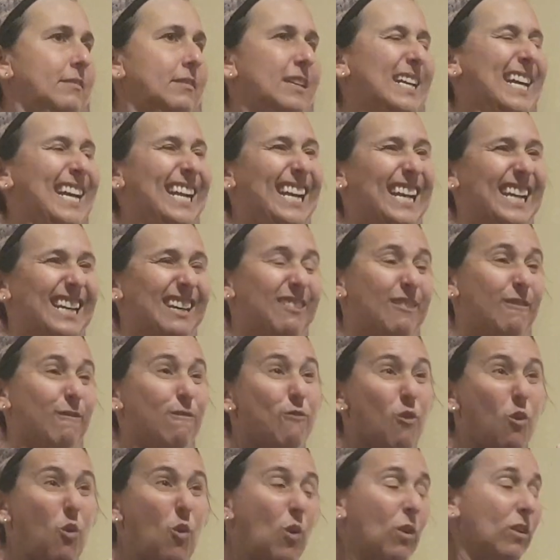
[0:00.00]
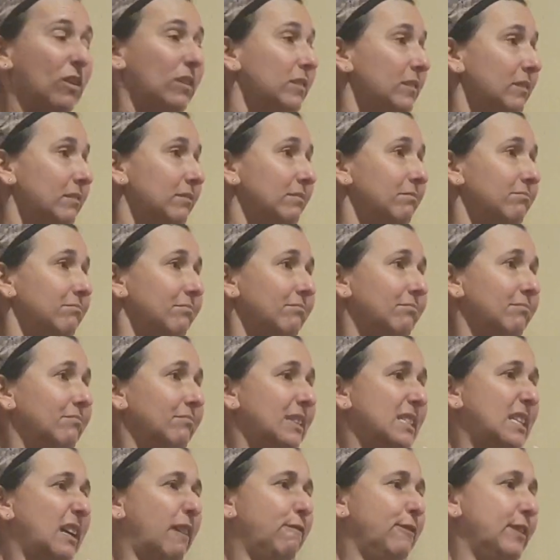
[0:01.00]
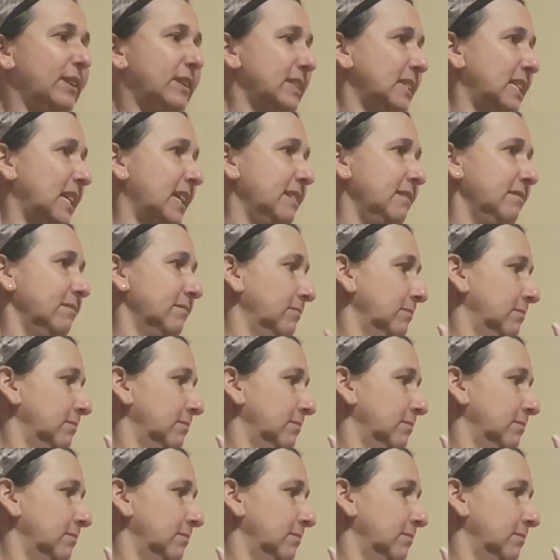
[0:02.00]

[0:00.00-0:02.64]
At least 4, is that fair to say?